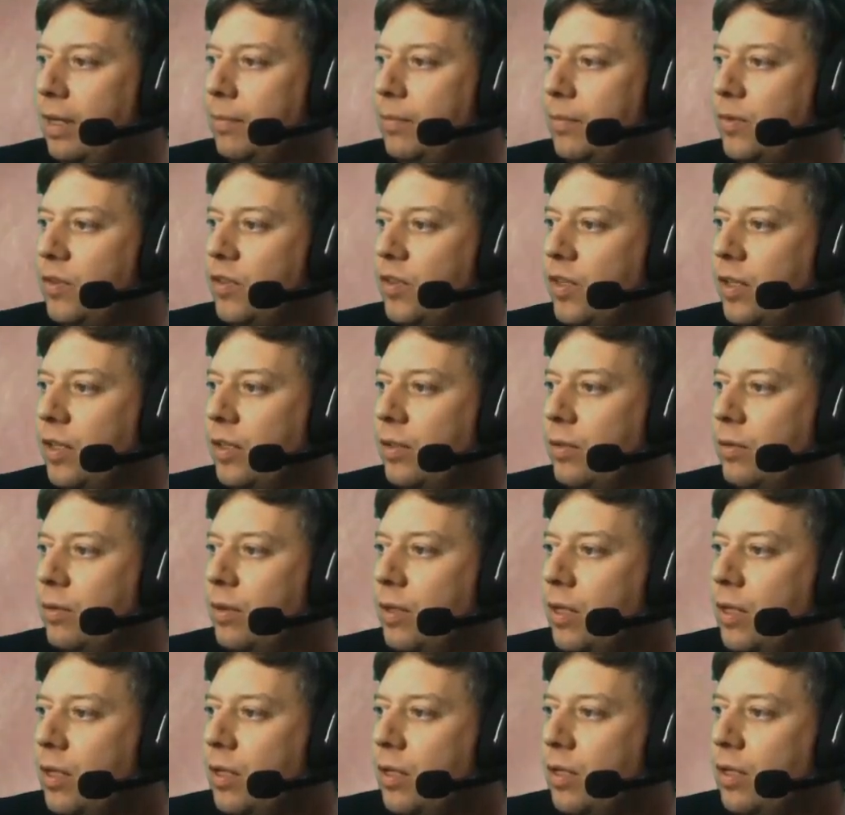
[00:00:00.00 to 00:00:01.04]
So
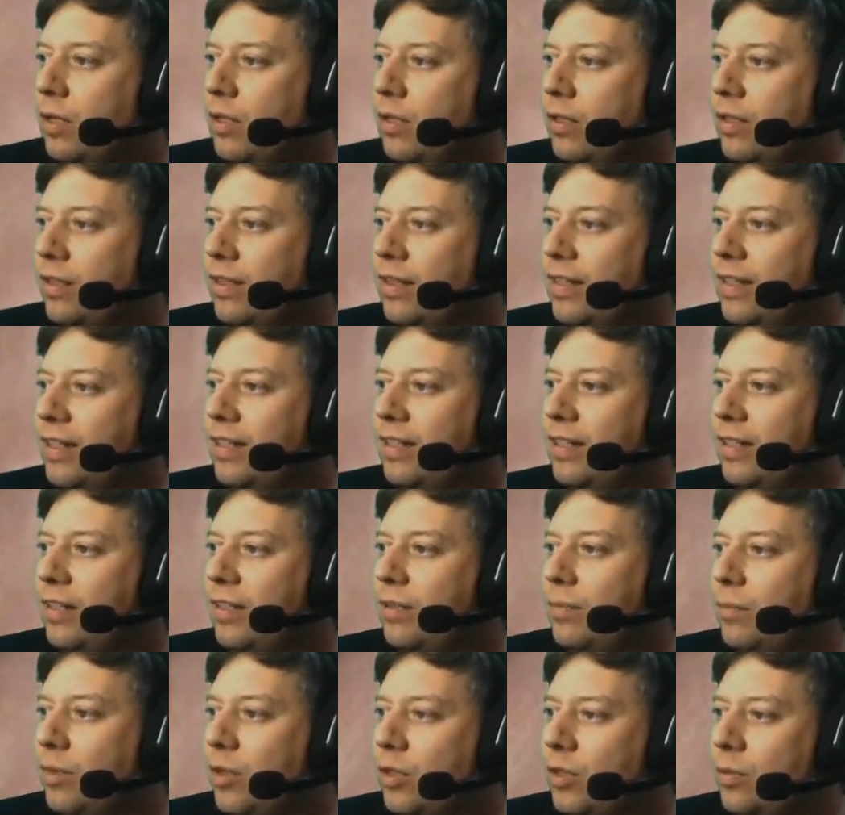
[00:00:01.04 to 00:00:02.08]
this
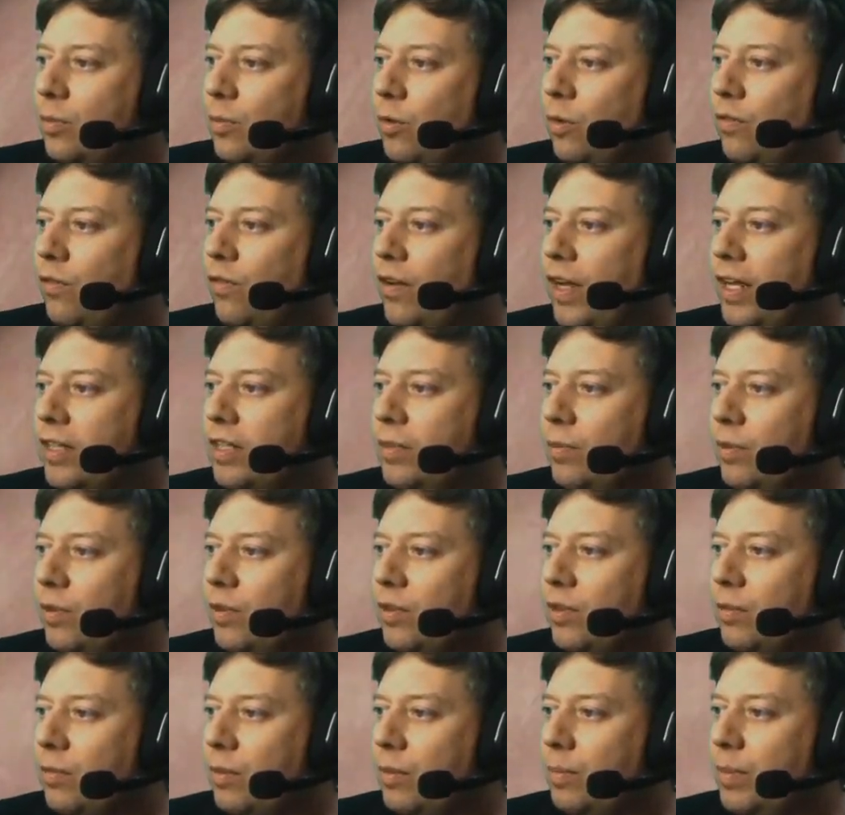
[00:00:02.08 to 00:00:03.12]
is much more flexible,
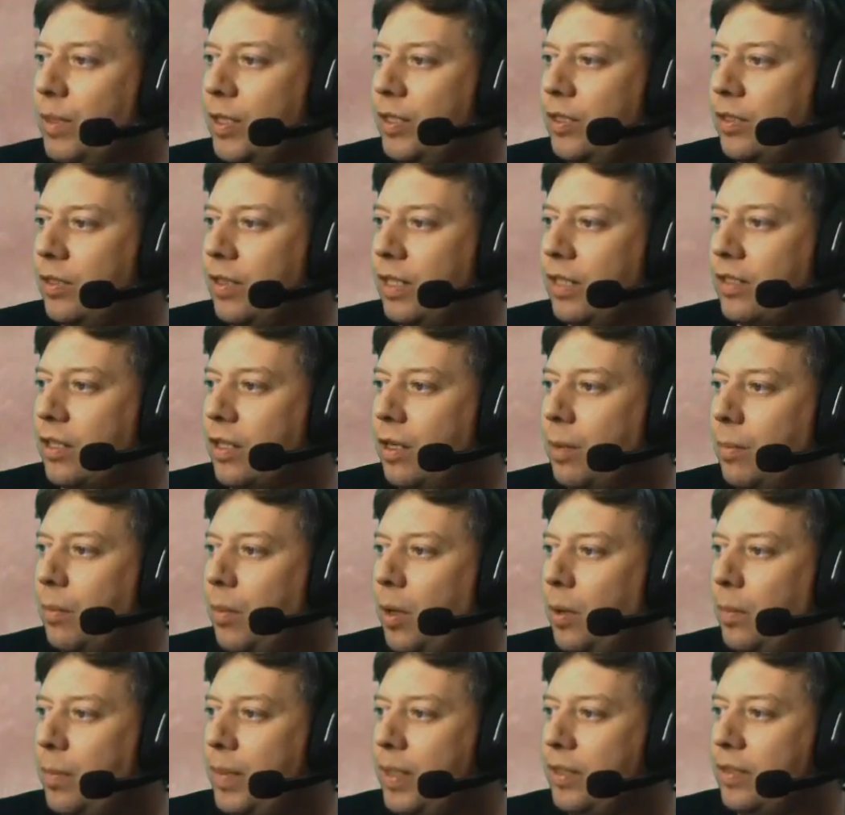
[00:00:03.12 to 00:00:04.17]
so we're pretty sure that's going to
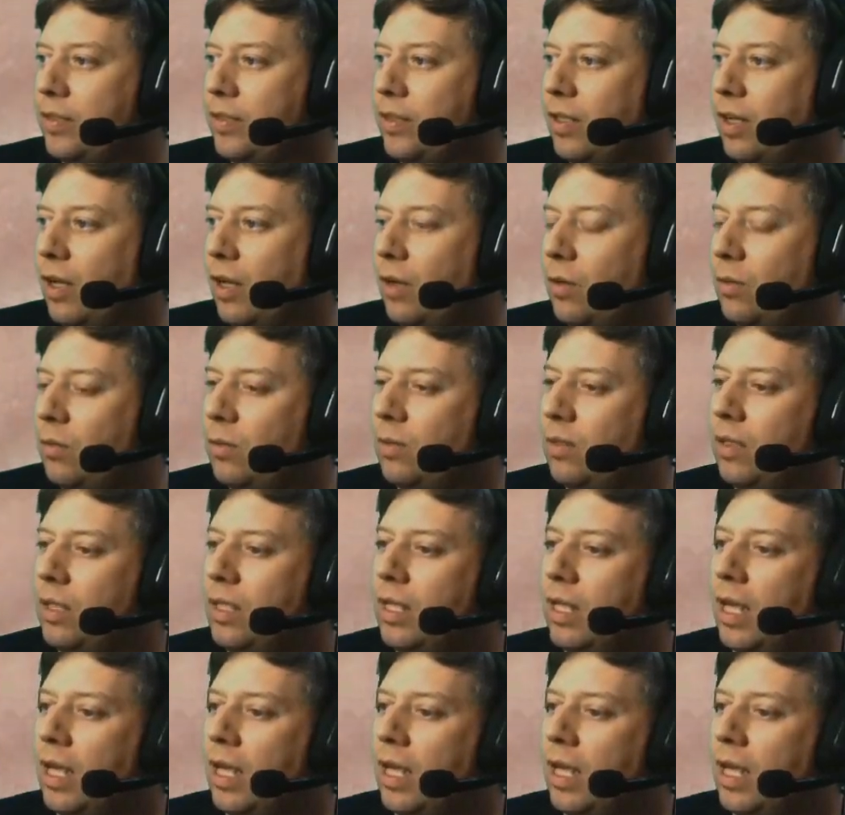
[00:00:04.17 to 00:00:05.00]
pop into the hole.